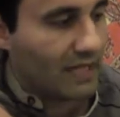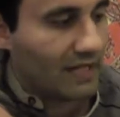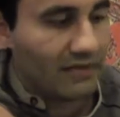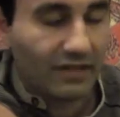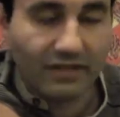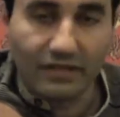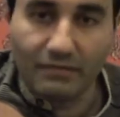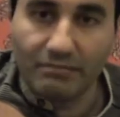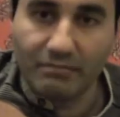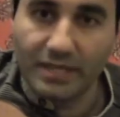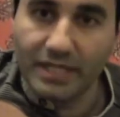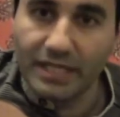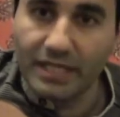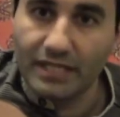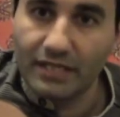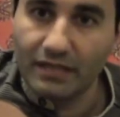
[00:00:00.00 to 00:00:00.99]
then your
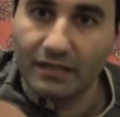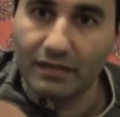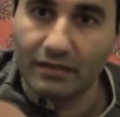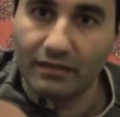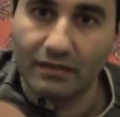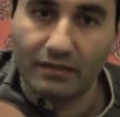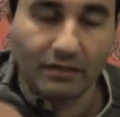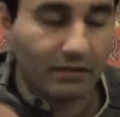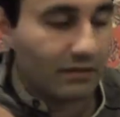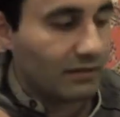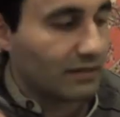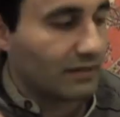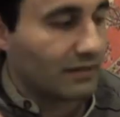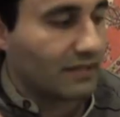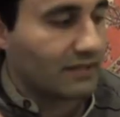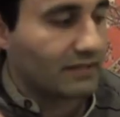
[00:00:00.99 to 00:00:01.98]
B
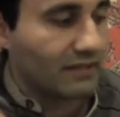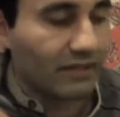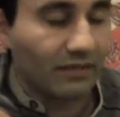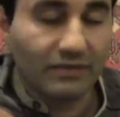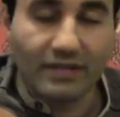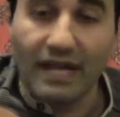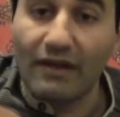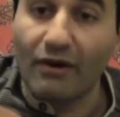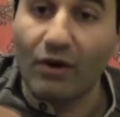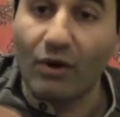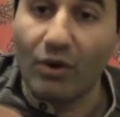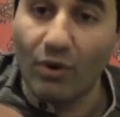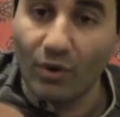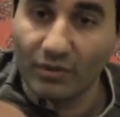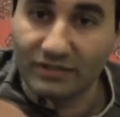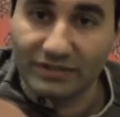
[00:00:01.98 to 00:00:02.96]
needs to go down
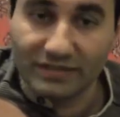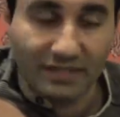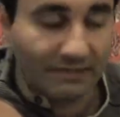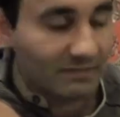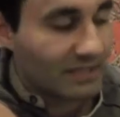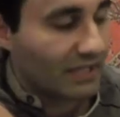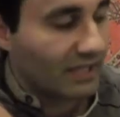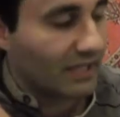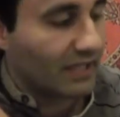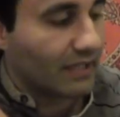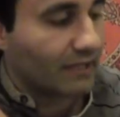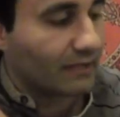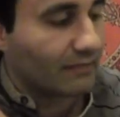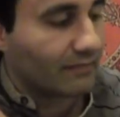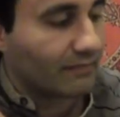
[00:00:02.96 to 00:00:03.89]
a whole step to A.